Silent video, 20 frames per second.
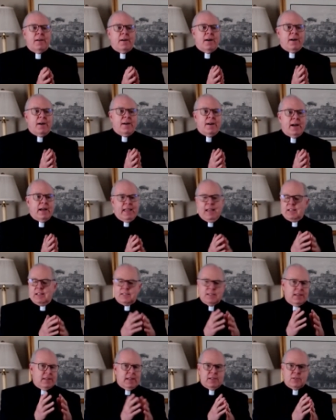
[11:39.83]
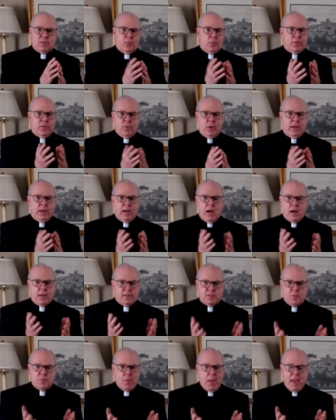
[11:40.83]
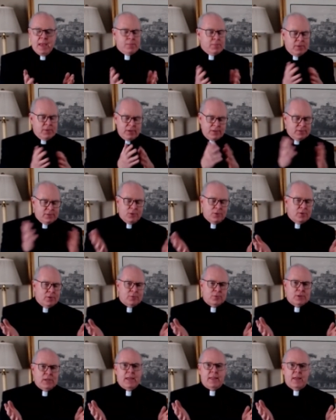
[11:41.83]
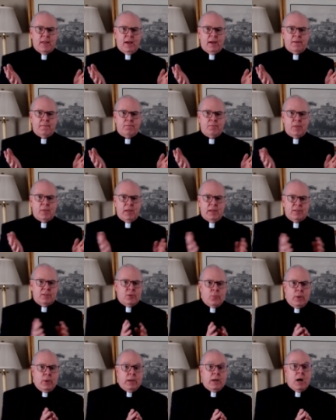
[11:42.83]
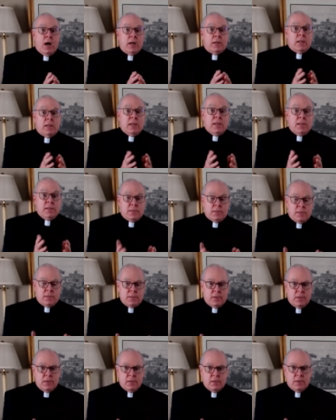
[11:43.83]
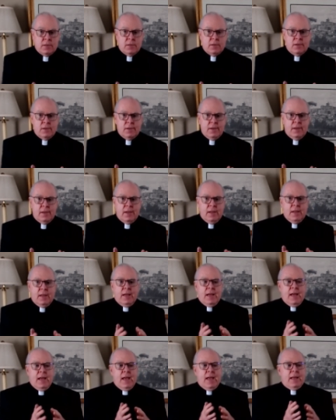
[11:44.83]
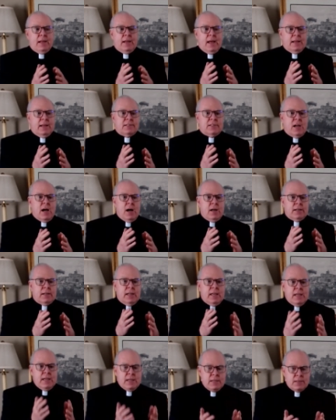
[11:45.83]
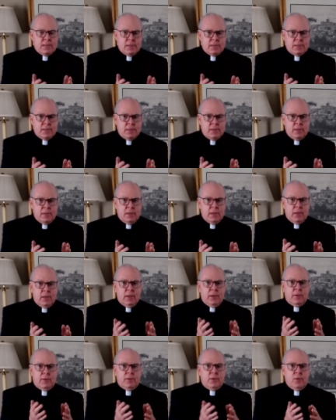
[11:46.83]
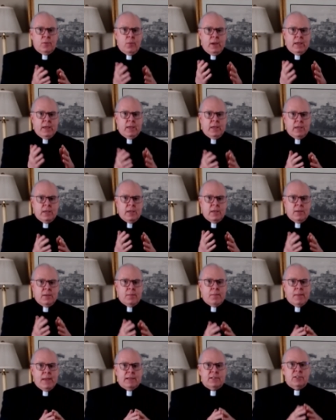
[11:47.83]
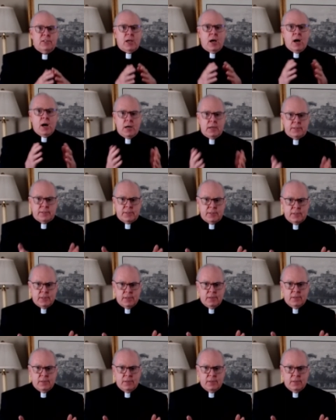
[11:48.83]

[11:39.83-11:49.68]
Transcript: Uh, I can't say that's the way God is made because you don't say that. That's the way God is. And as God is, is the way he makes us